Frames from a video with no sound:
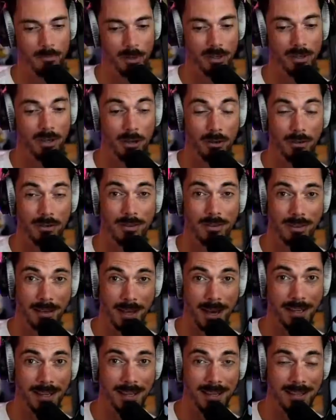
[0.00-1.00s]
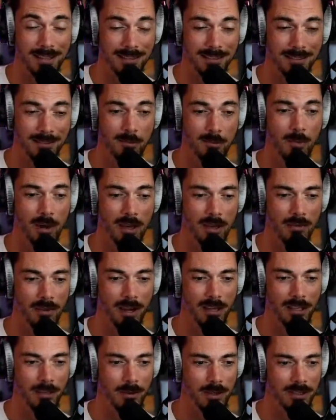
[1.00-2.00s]
no, that is where the
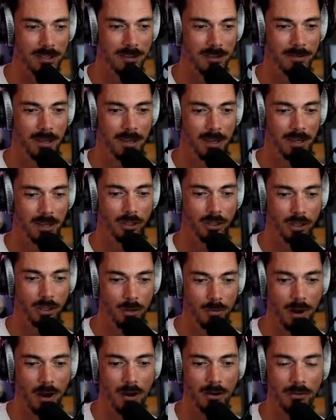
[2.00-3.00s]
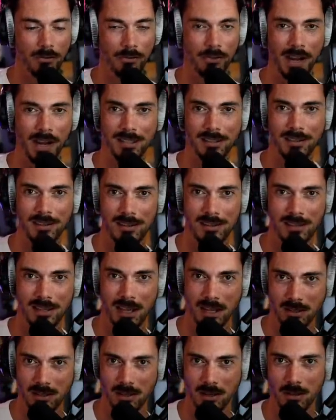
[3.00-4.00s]
value is. You are, in fact, the
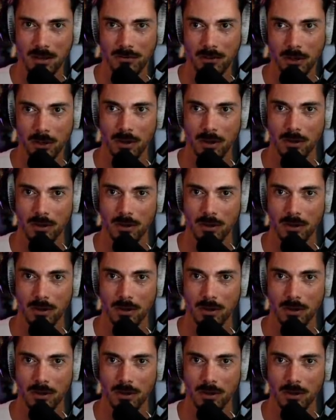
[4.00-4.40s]
center of your own